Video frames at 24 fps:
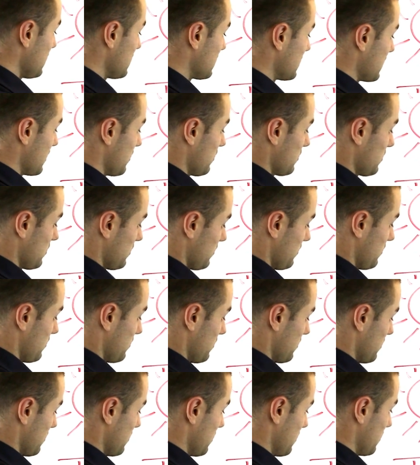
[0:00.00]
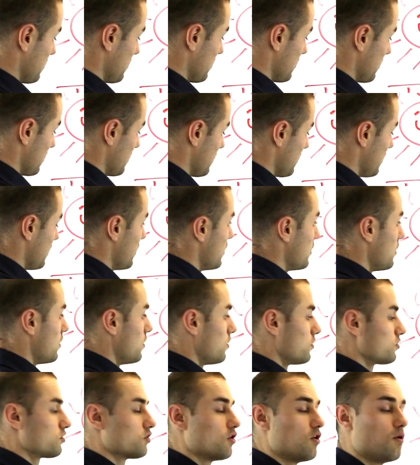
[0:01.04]
cells.
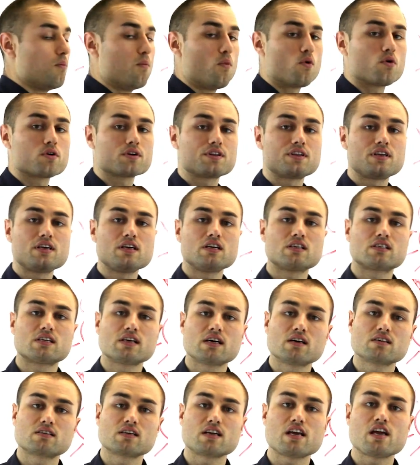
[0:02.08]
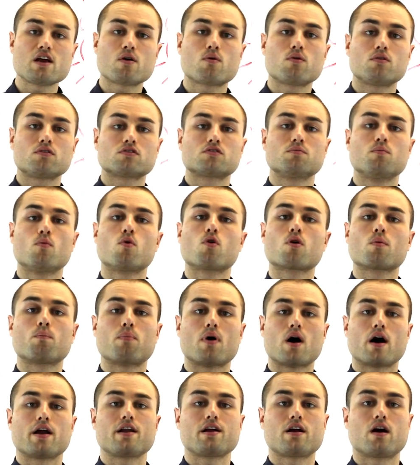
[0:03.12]
So more T cells equals more
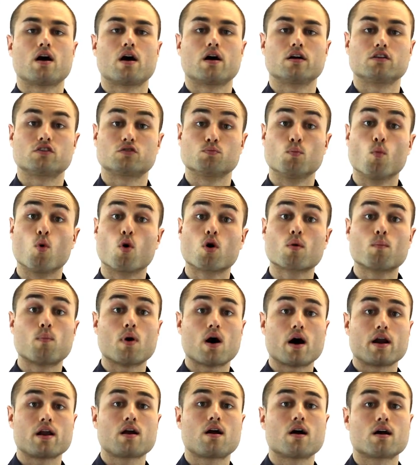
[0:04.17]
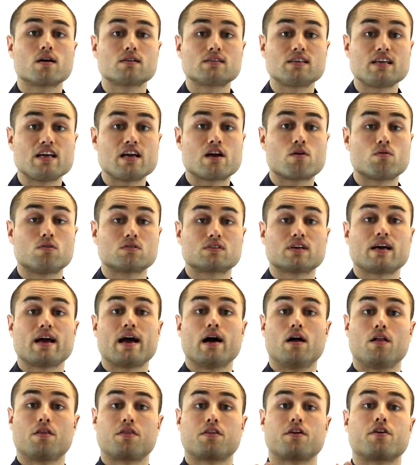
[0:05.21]
bodyguards. More bodyguards equals a
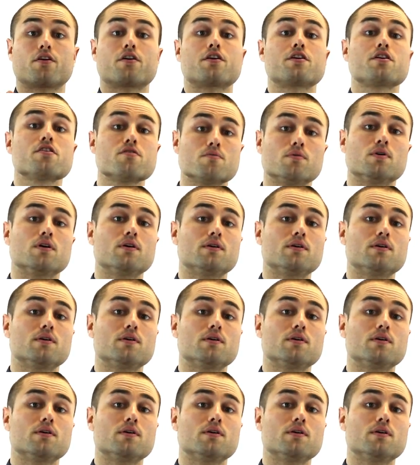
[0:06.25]
healthier you.